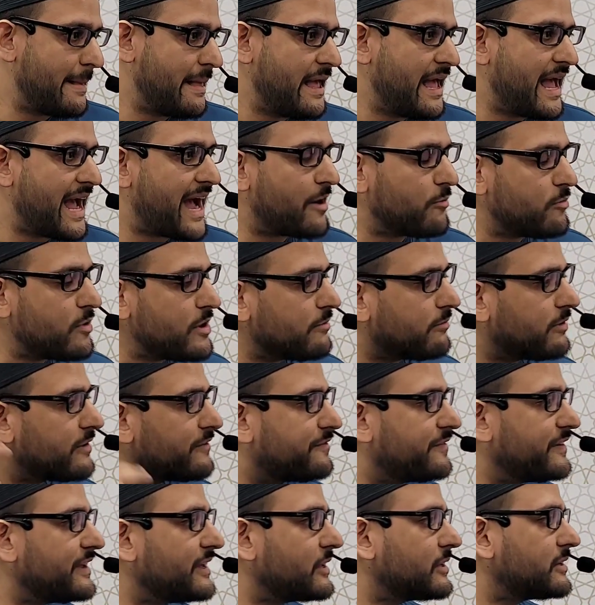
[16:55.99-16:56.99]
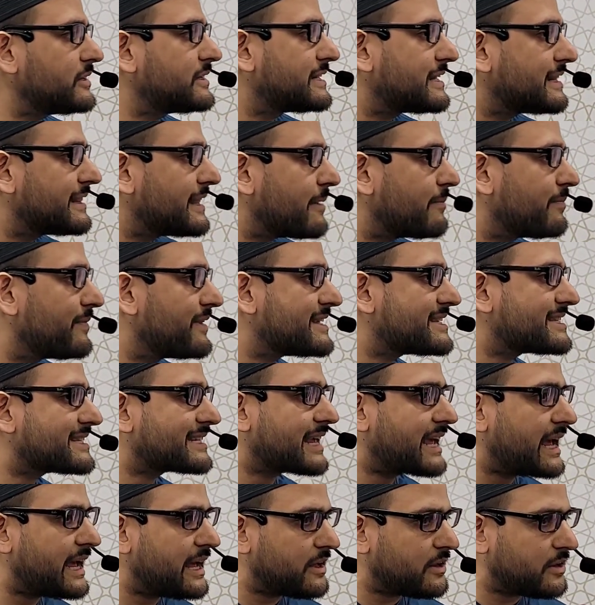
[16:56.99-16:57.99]
and we revealed to them the
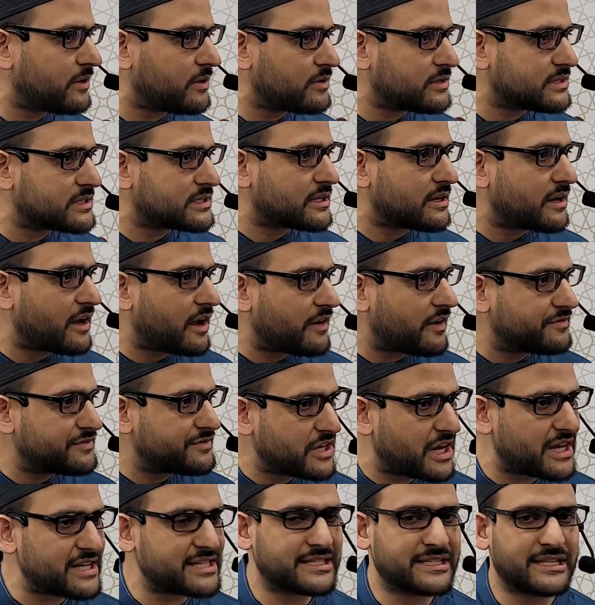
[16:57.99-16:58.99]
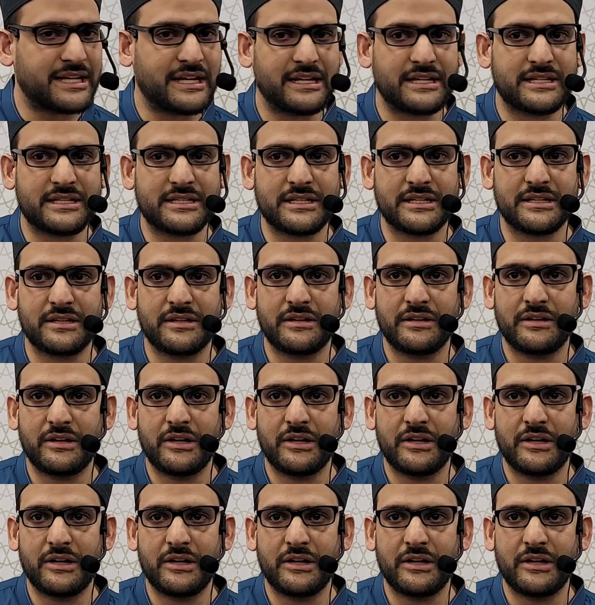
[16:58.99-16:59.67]
scales of justice.